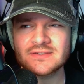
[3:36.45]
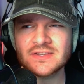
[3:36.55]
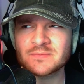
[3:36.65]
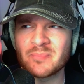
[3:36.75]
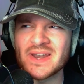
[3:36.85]
So
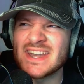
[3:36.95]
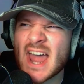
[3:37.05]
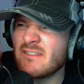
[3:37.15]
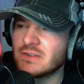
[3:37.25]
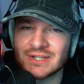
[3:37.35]
this
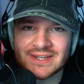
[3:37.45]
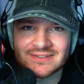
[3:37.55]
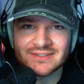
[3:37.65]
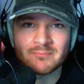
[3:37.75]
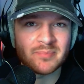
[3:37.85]

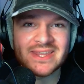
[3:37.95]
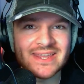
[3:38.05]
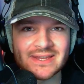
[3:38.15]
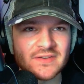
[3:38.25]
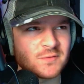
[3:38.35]
benevolent
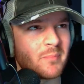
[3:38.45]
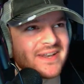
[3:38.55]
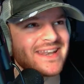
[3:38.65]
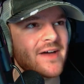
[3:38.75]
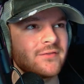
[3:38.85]
being, this
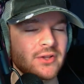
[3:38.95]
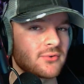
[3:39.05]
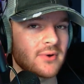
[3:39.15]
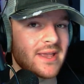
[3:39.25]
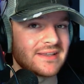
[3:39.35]

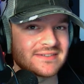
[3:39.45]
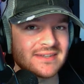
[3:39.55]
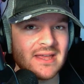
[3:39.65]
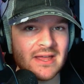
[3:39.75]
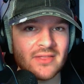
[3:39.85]
benevolent
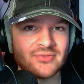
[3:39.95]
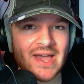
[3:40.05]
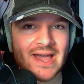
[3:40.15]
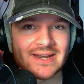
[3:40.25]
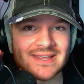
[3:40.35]
race
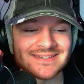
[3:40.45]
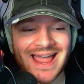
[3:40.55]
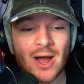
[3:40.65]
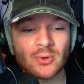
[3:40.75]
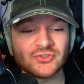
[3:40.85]
that is
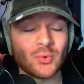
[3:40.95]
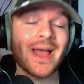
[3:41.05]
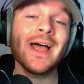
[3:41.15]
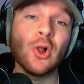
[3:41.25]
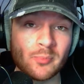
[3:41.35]
out to
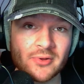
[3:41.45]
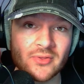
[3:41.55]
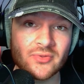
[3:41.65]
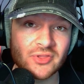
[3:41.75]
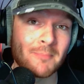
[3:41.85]
help
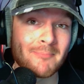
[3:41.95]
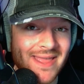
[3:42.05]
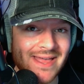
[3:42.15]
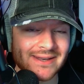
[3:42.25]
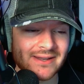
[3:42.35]
the
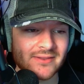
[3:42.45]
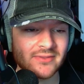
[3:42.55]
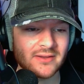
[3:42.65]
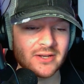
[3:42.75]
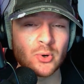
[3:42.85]
men,
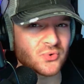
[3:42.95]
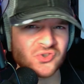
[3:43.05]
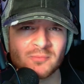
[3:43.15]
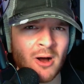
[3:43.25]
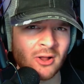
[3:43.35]
you know, who are
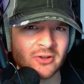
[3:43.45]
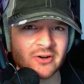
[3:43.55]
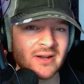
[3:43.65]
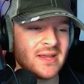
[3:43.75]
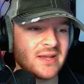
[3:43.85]

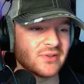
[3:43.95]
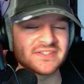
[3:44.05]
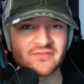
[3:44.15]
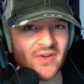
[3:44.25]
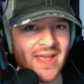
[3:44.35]
smaller,
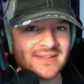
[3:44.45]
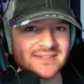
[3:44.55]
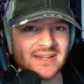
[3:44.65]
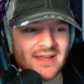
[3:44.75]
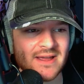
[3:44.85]
less
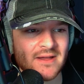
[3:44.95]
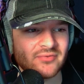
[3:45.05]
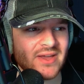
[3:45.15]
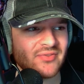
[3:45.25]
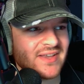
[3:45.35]
advanced.
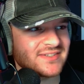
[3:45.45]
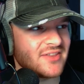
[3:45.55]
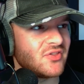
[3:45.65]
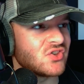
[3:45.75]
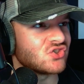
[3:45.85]
They, they
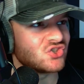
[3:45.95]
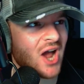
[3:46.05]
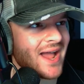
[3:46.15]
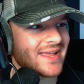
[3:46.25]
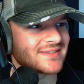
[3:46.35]
said that these
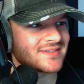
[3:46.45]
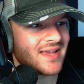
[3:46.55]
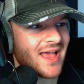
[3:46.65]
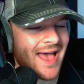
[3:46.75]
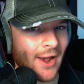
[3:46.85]
giants
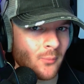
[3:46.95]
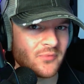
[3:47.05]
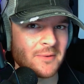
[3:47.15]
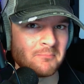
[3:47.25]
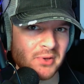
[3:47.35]

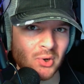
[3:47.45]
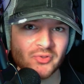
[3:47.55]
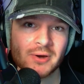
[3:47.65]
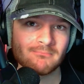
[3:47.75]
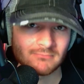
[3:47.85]
helped them
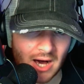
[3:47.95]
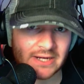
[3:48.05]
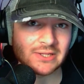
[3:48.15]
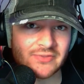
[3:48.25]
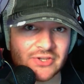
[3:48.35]
build their
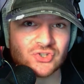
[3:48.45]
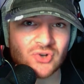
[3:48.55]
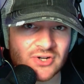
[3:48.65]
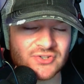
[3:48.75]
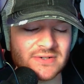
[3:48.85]
monolithic
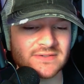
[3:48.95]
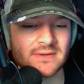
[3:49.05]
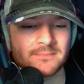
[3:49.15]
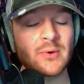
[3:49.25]
structures.